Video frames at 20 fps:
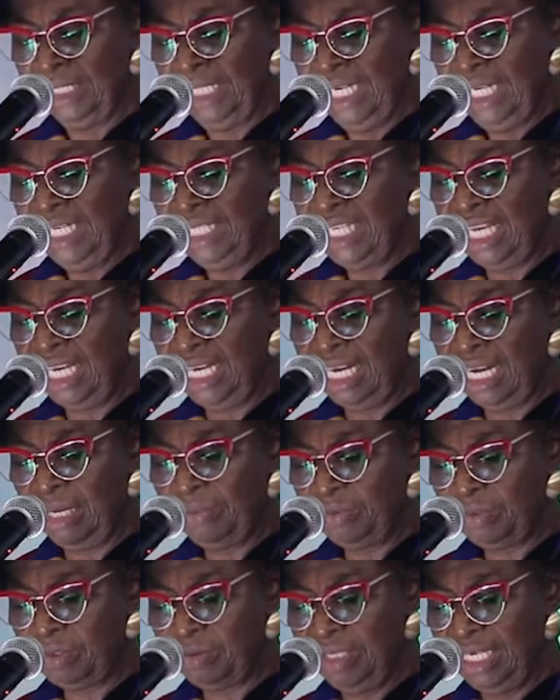It
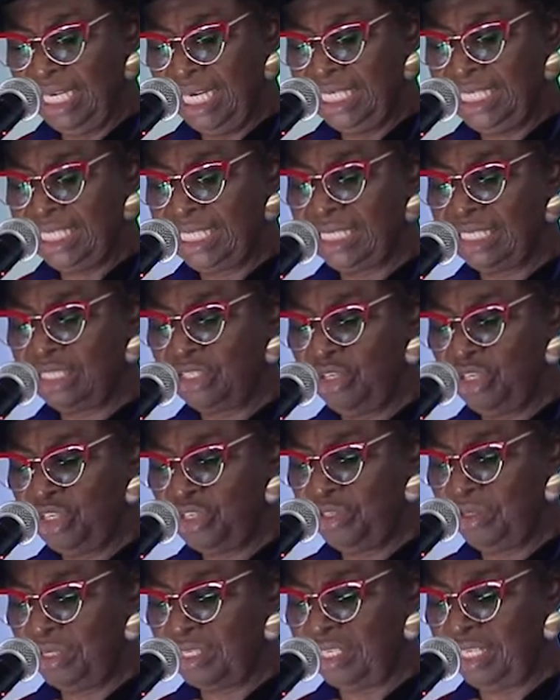encapsulates
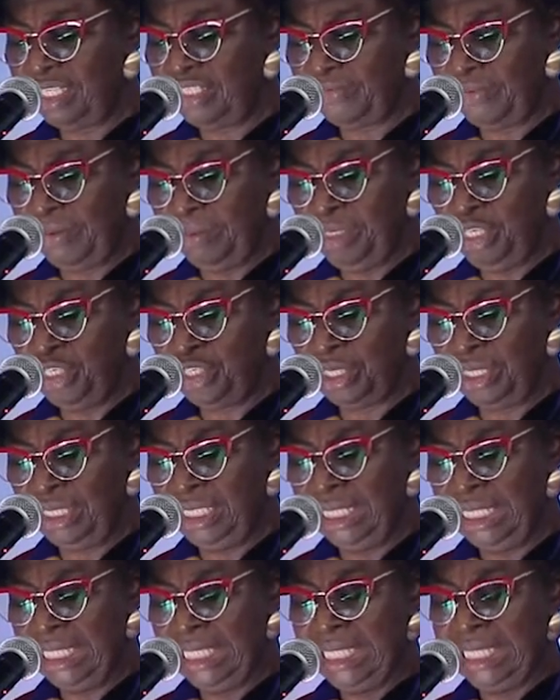social transformation
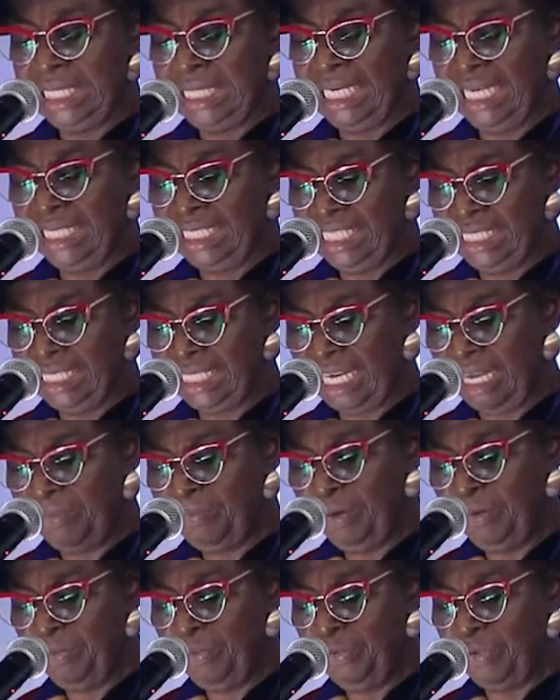that is
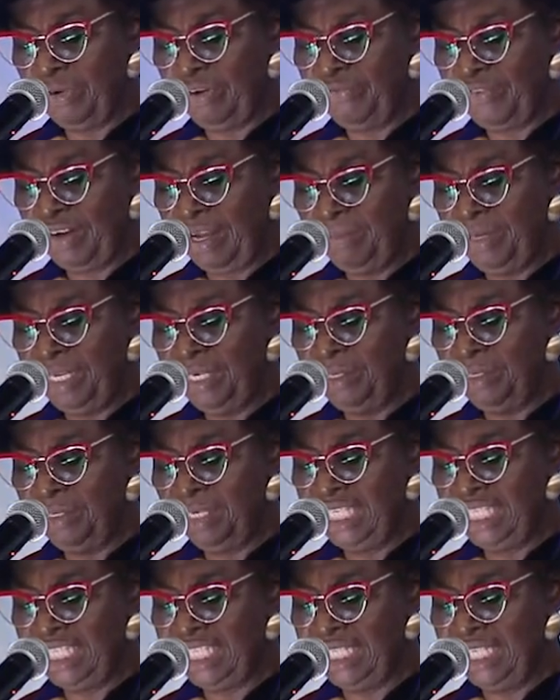capable of
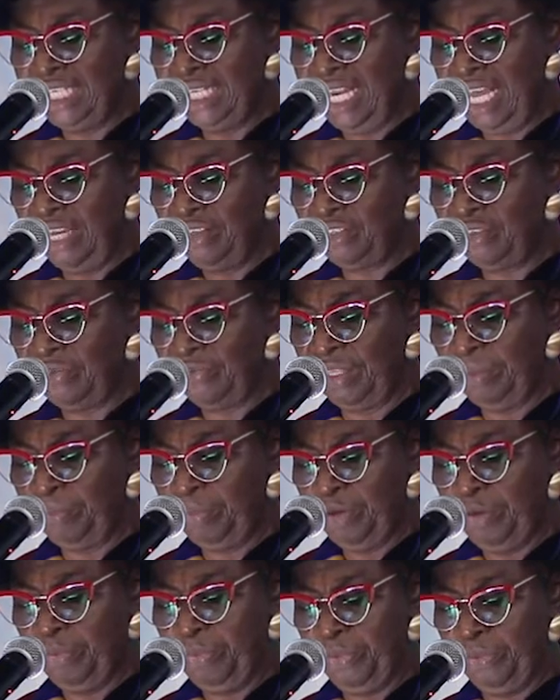ameliorating the lives of the
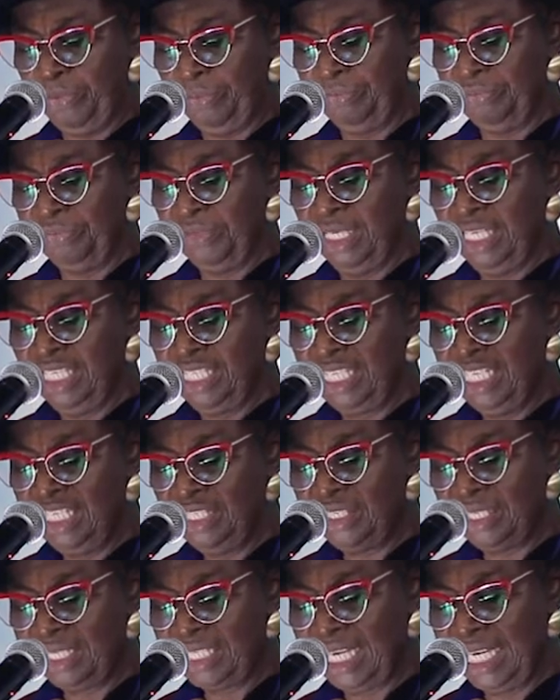people,
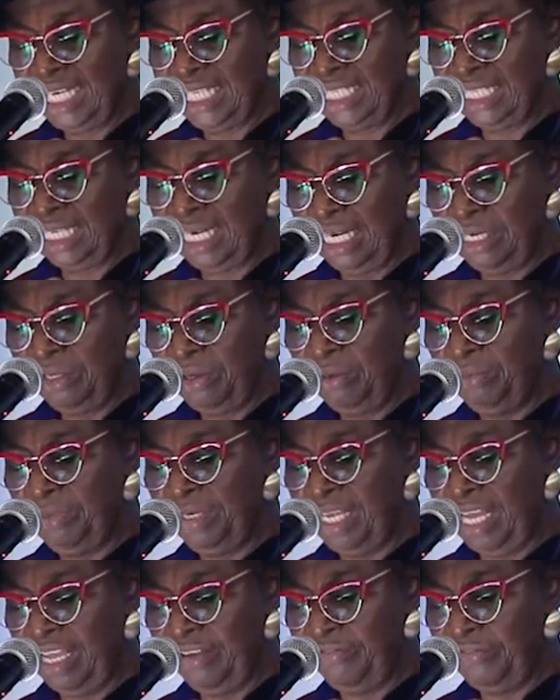since society cannot be
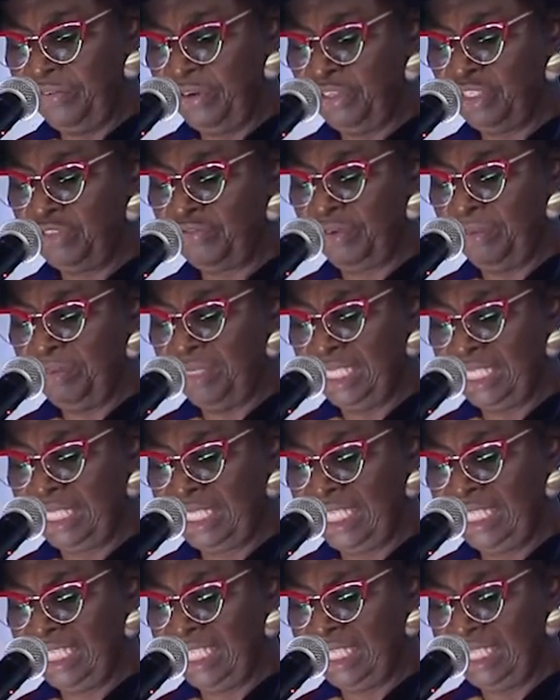divorced from its
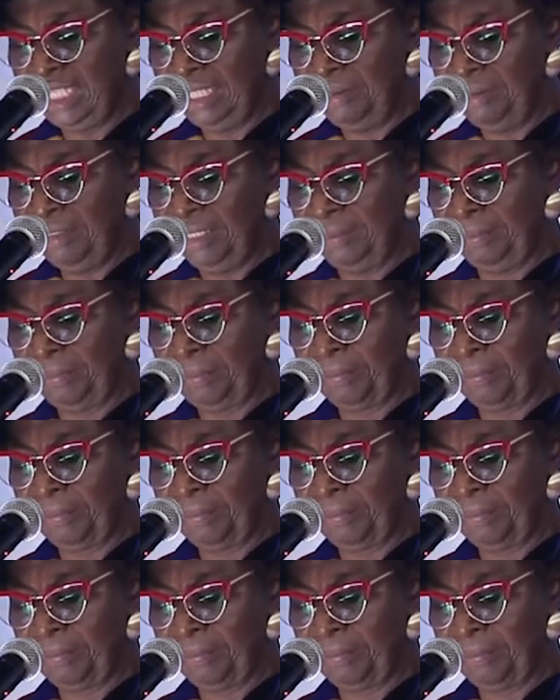citizenry.